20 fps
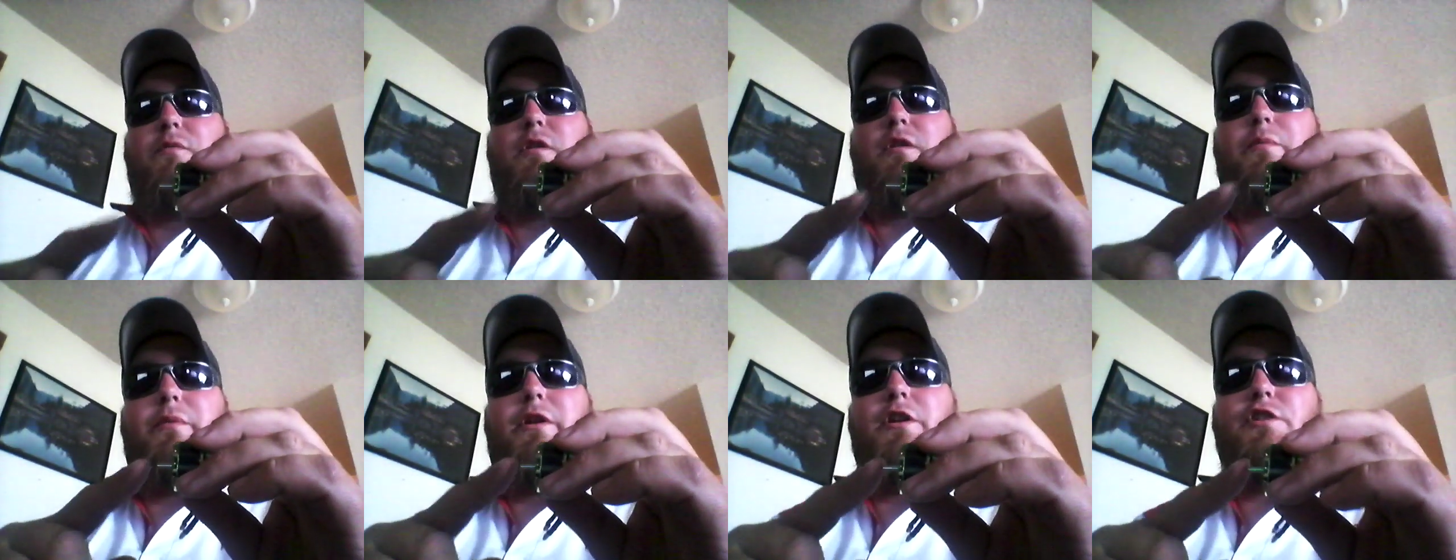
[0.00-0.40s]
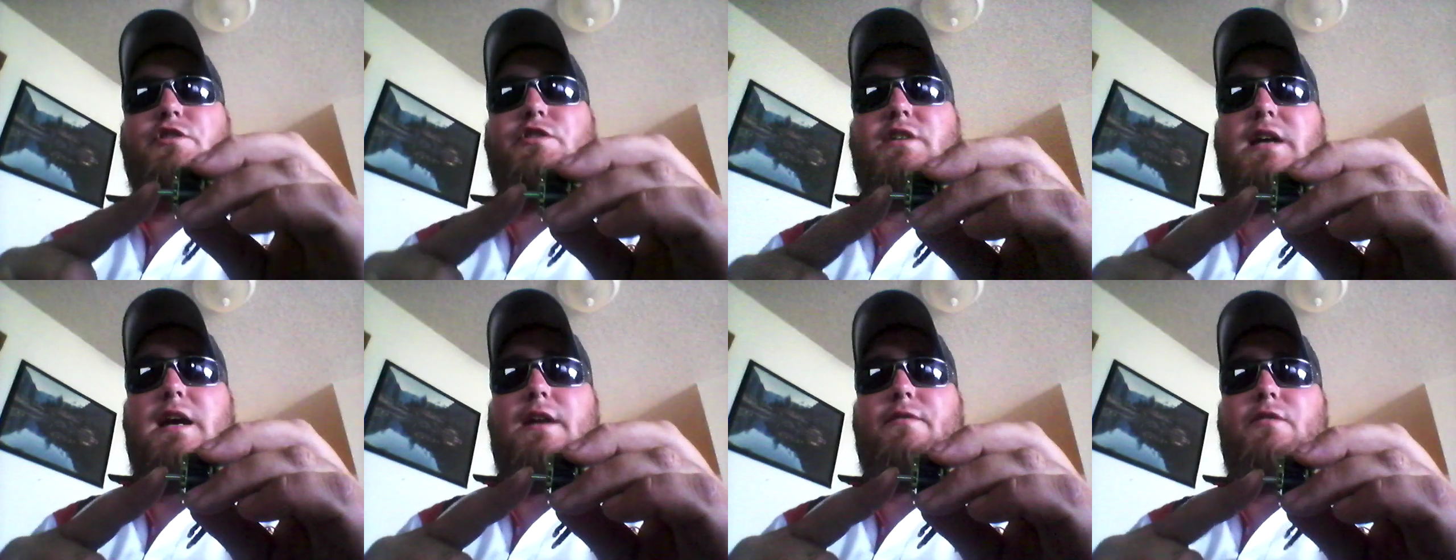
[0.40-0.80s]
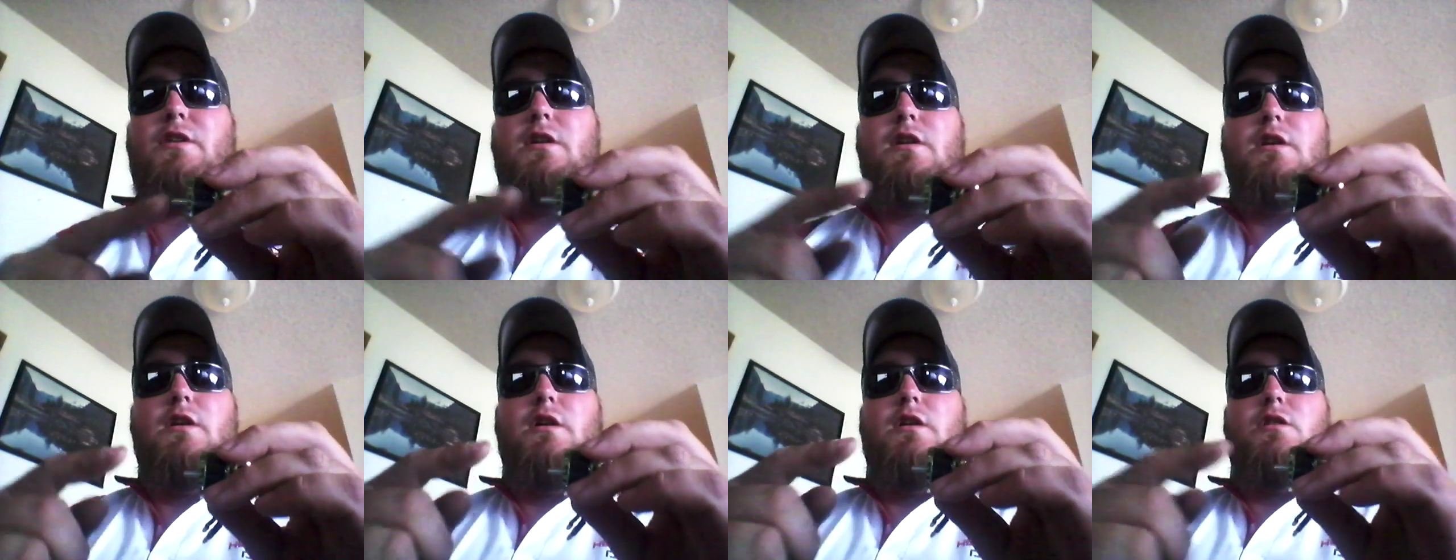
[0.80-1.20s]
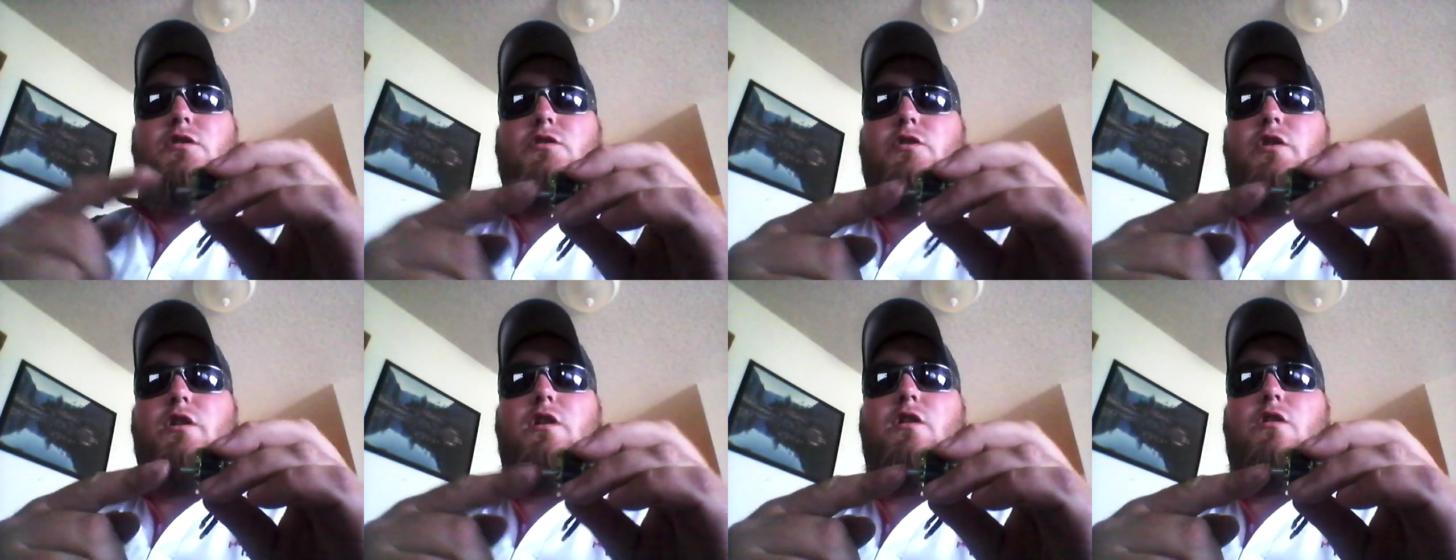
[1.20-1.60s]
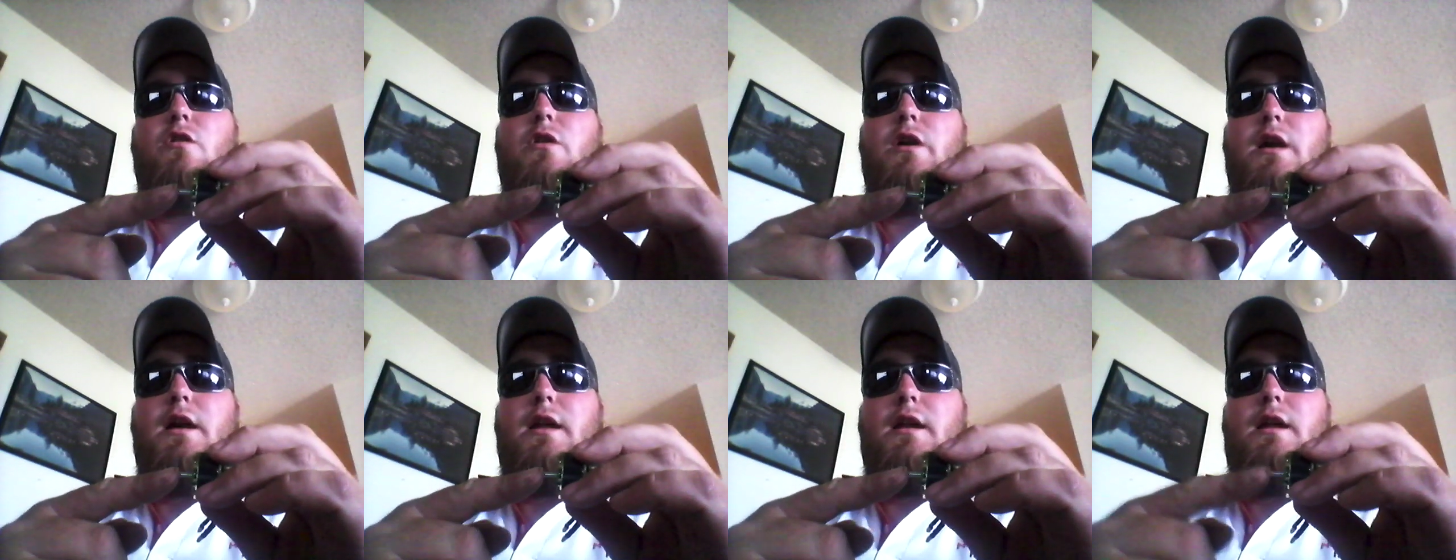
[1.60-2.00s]
millimeter shaft, so you can
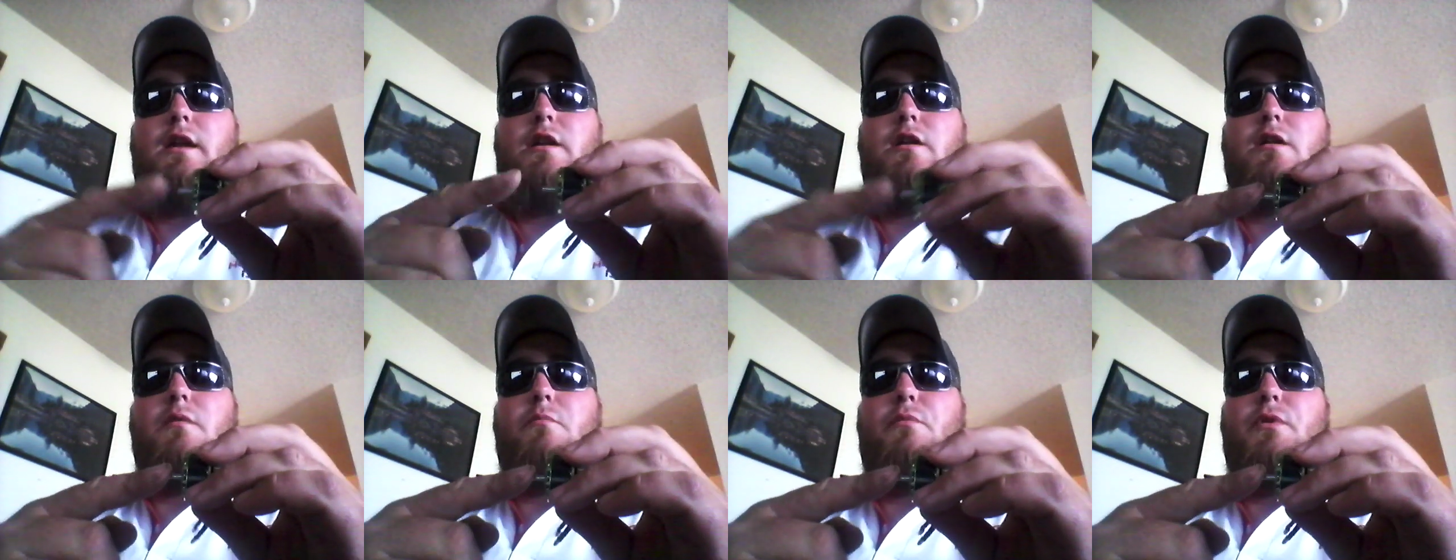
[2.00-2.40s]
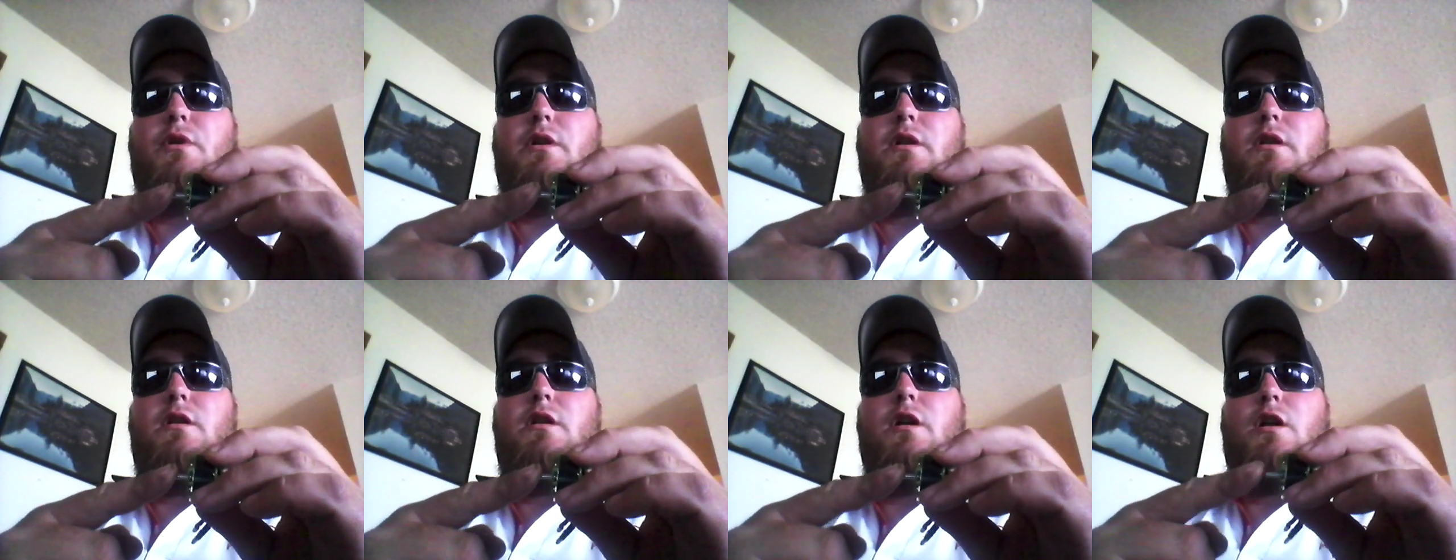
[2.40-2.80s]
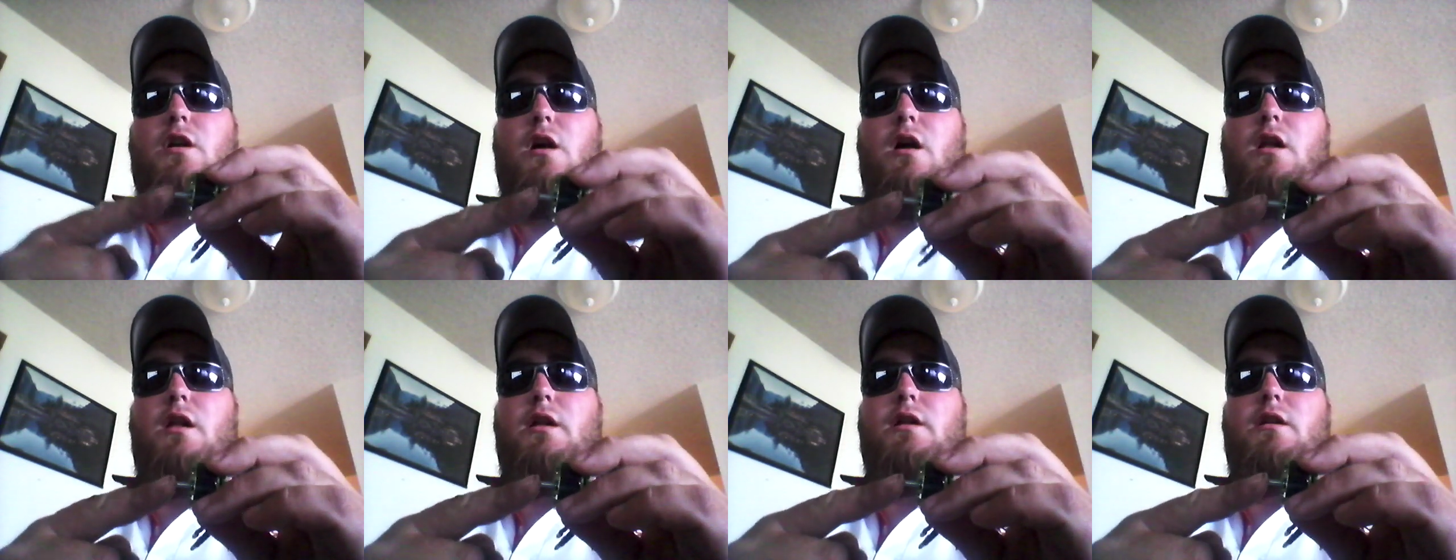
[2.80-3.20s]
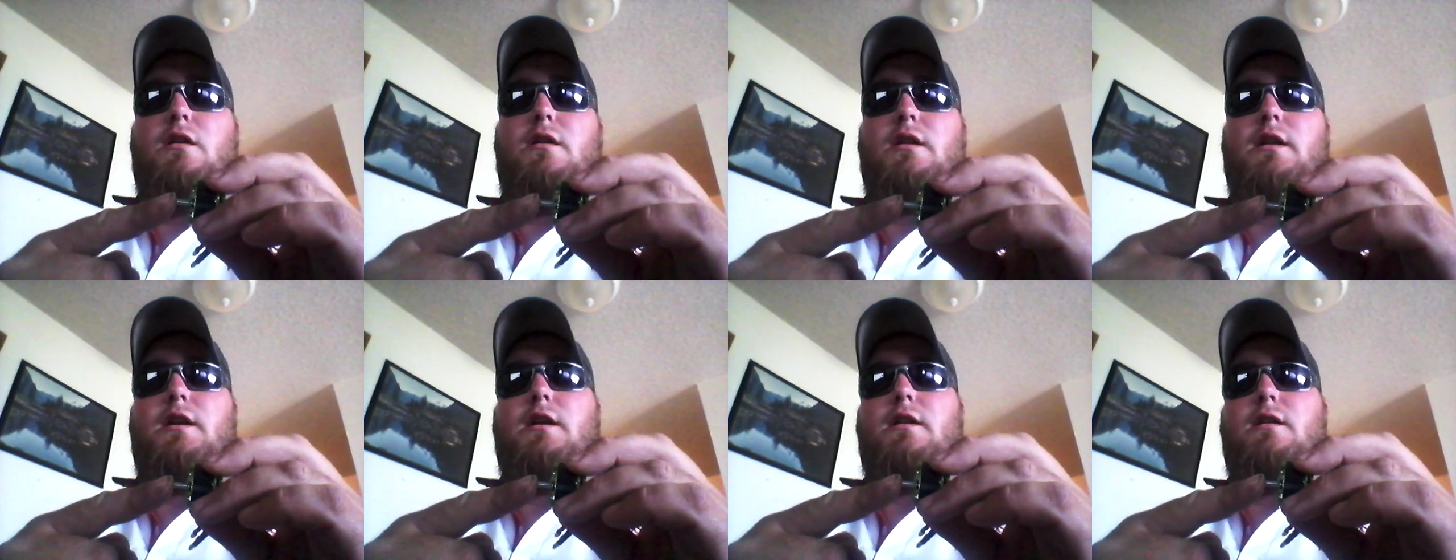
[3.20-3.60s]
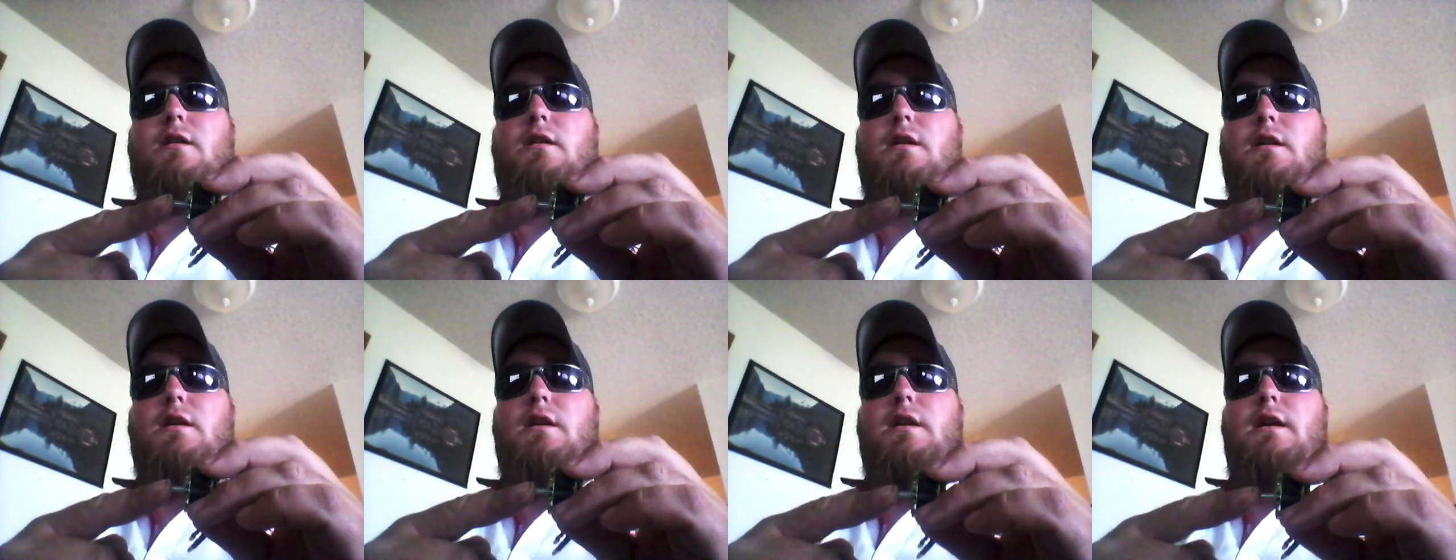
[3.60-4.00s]
go ahead and you can put a collet on here
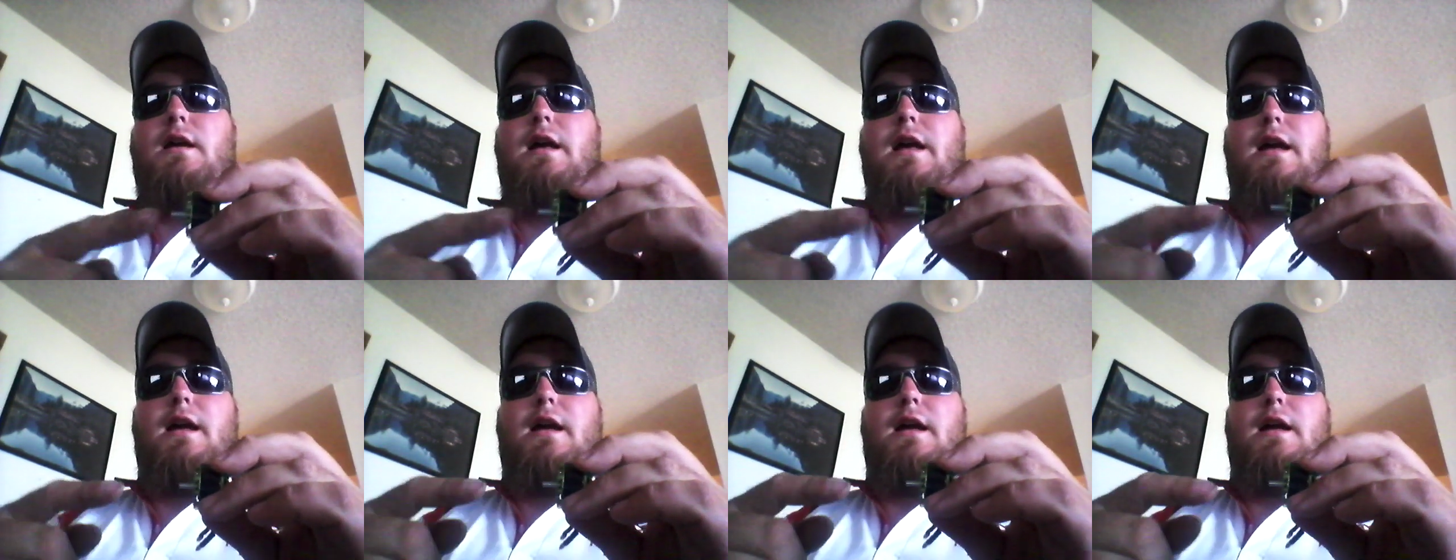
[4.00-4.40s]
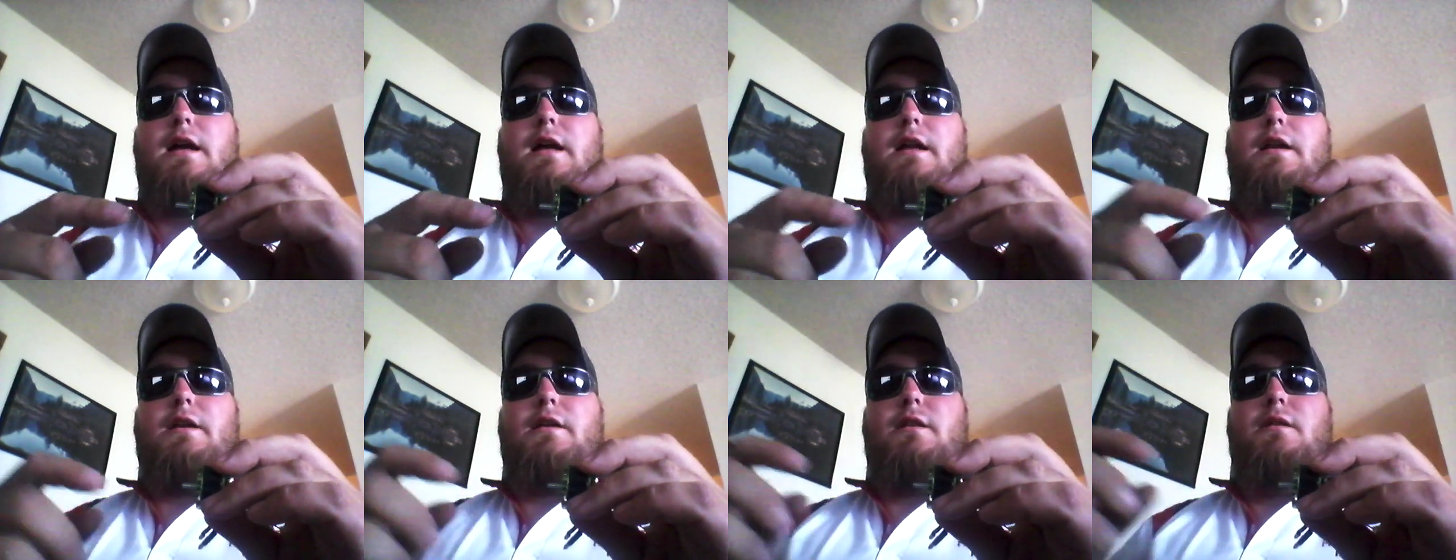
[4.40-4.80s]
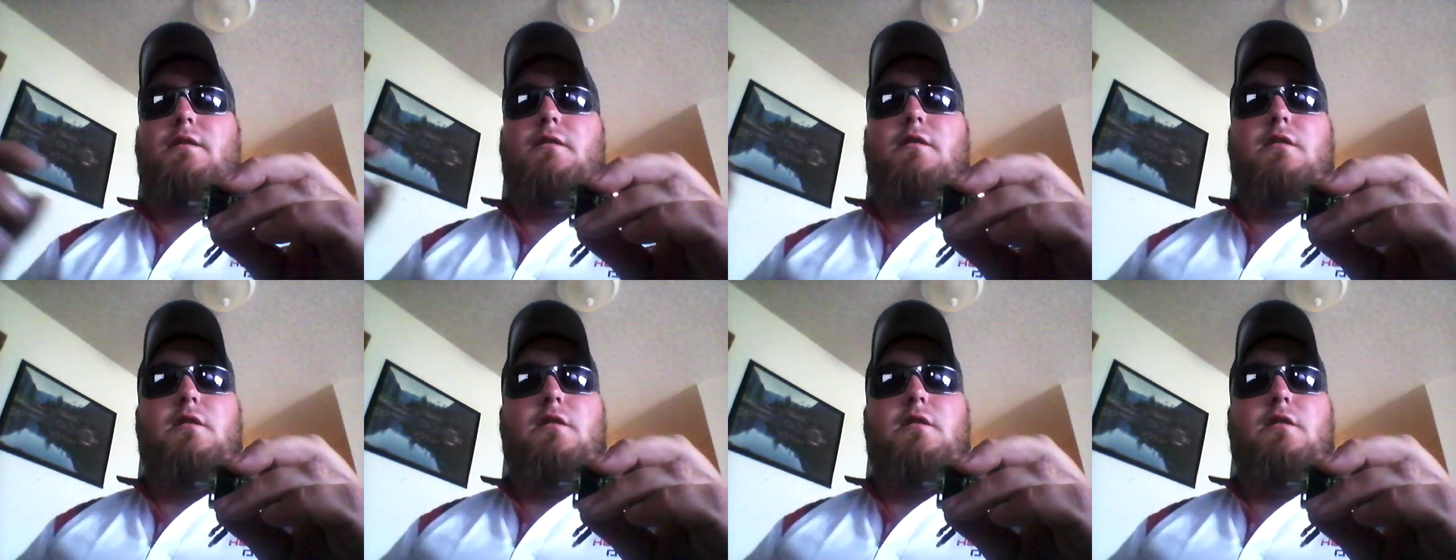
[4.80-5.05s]
and